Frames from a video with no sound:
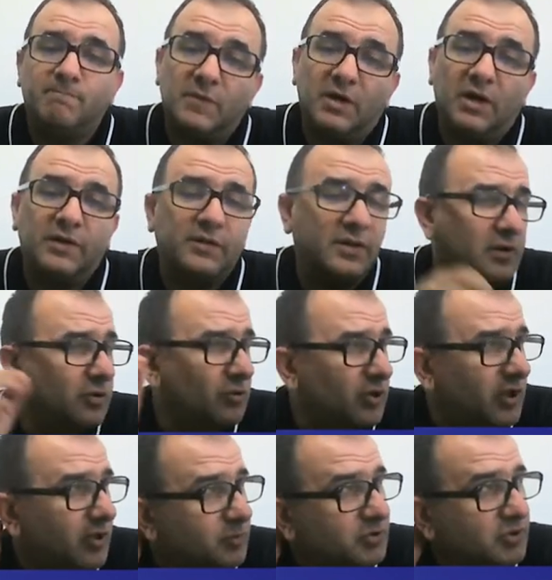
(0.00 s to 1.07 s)
I think you
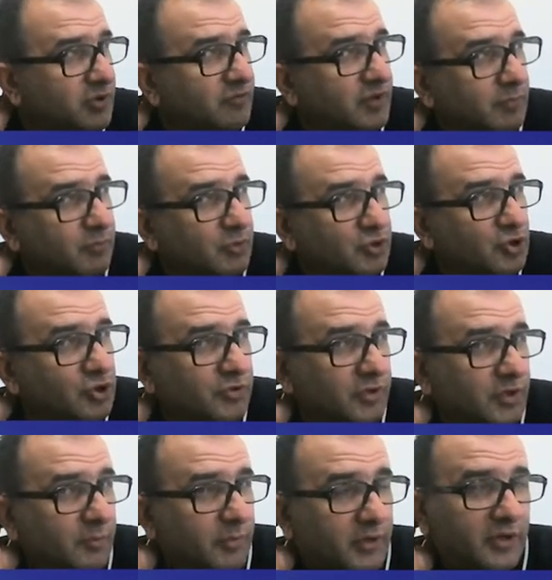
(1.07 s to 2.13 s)
can observe that position
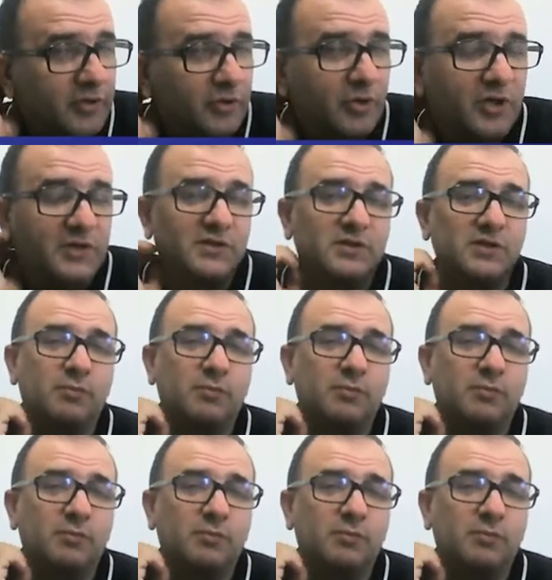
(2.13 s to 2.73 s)
deeper, and you can see